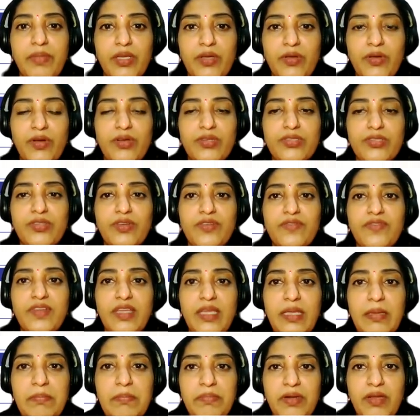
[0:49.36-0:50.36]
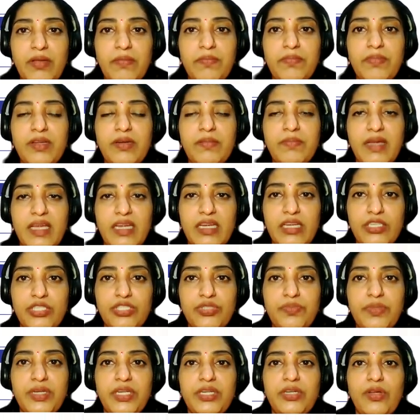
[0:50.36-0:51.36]
because of improper
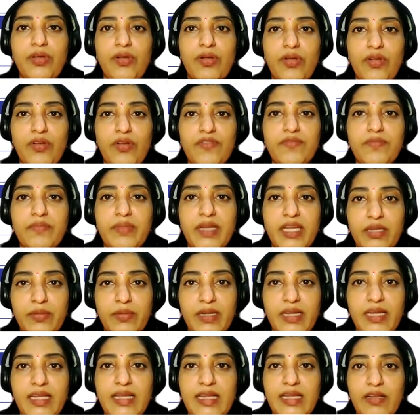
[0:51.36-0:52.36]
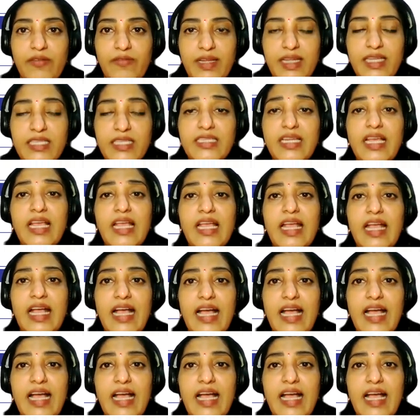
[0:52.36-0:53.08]
management of biomedical waste,